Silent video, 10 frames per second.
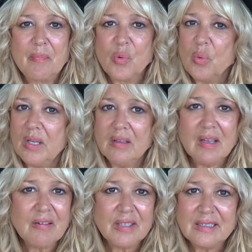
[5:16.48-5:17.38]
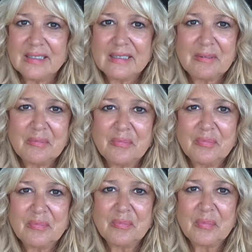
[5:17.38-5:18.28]
we love it.
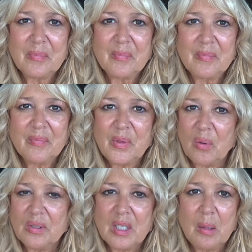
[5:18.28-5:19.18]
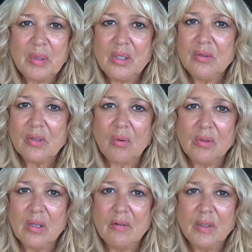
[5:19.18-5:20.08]
Don't tell me you
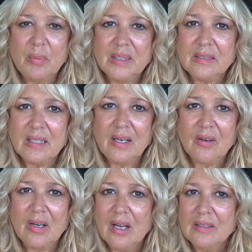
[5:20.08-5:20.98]
don't love to be scared.